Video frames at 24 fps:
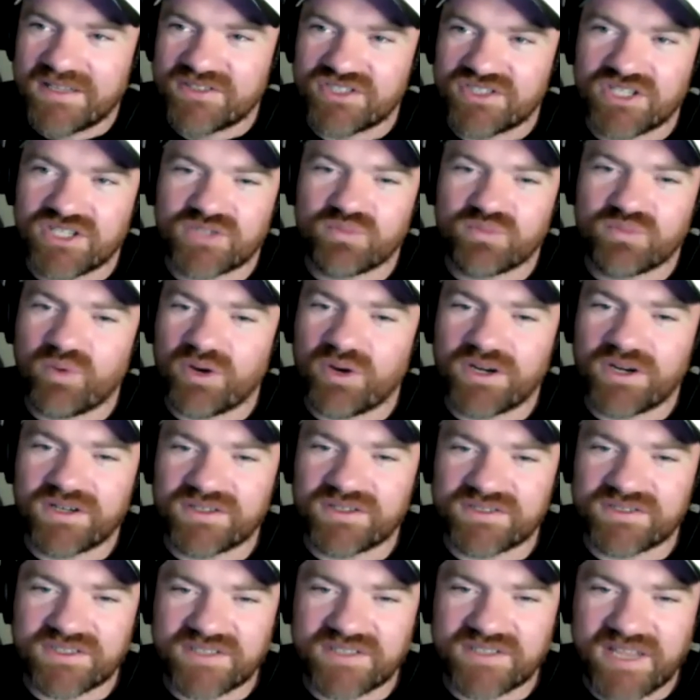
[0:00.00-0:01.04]
us
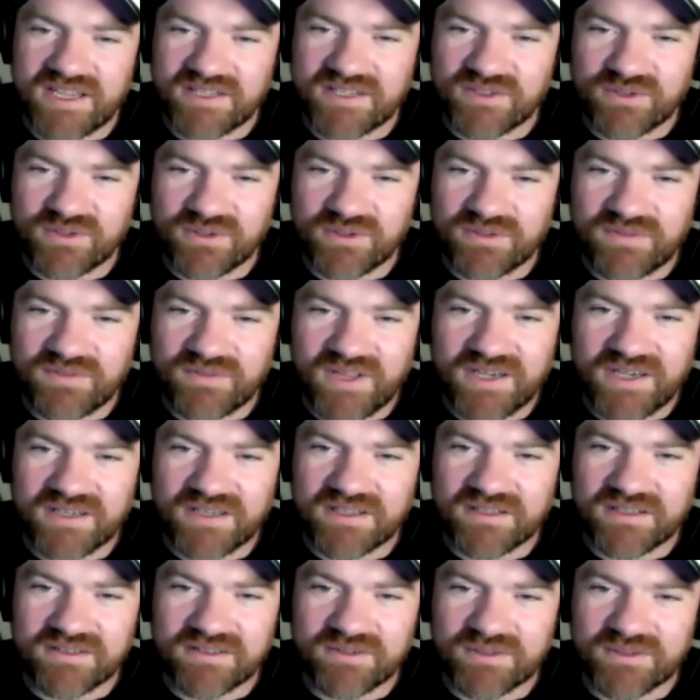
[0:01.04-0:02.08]
to take a tool
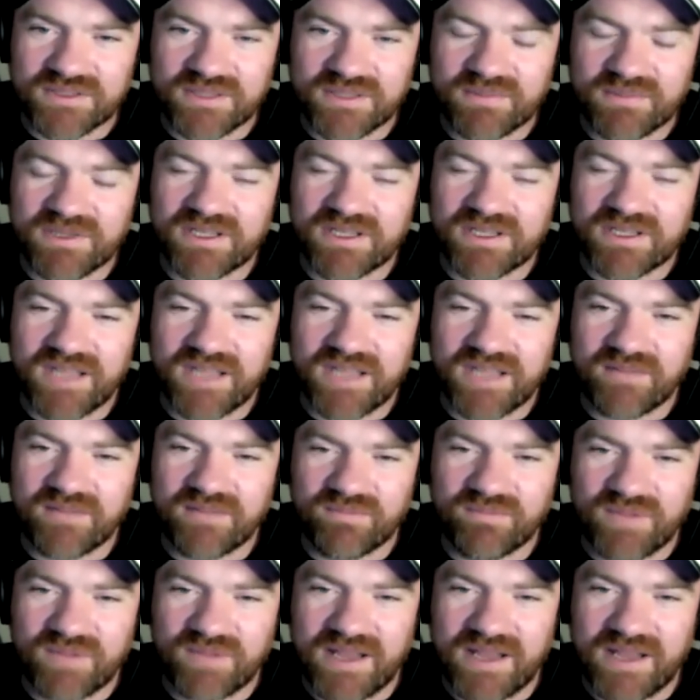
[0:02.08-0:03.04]
defender or something at that point